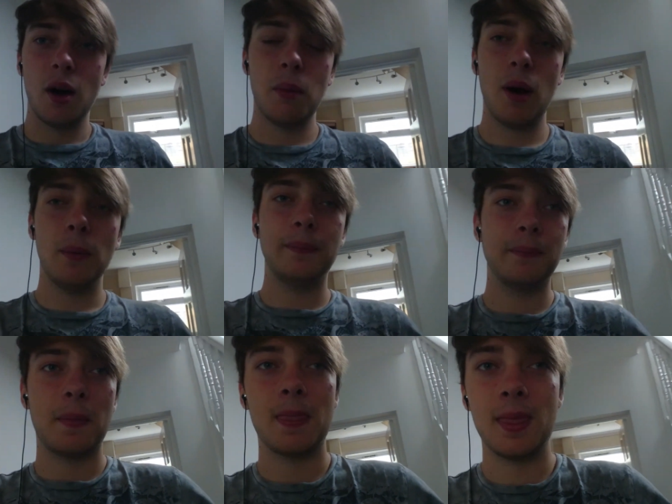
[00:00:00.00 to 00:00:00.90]
Well,
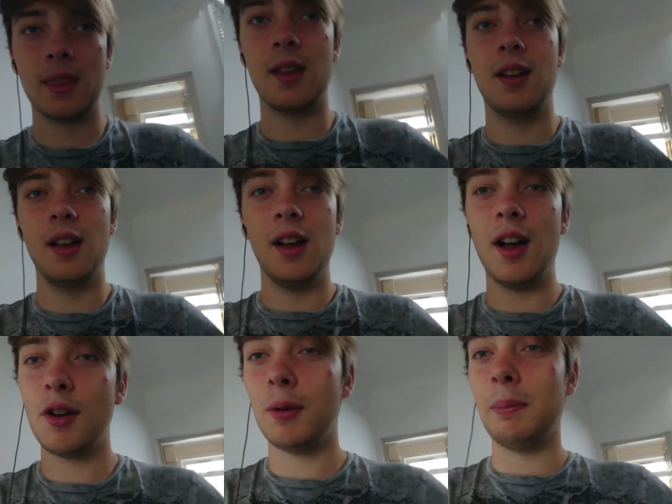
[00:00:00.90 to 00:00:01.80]
I
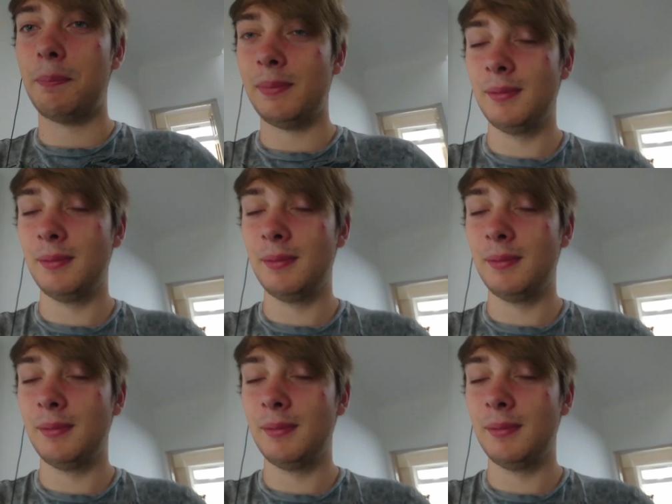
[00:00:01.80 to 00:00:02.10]
got a